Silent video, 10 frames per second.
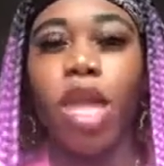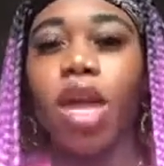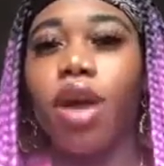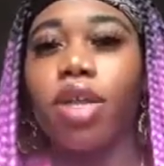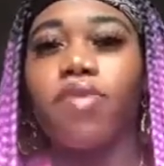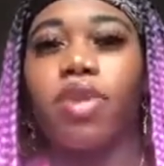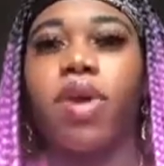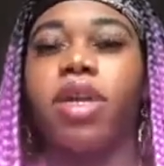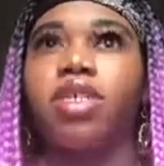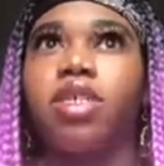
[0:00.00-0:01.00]
I don't even know why I
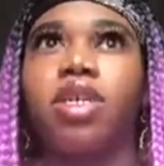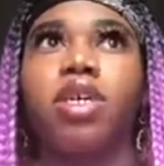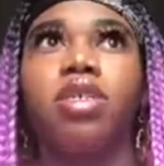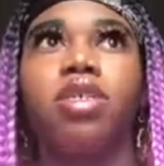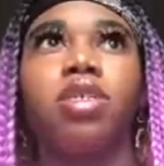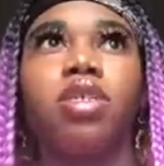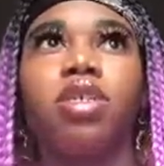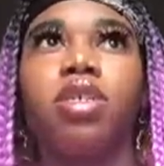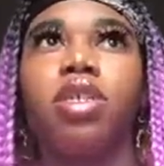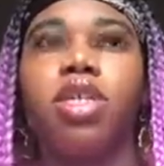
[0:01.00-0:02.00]
said that.
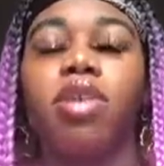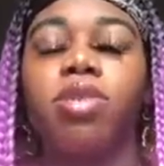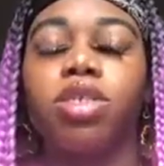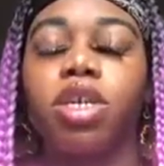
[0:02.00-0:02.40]
I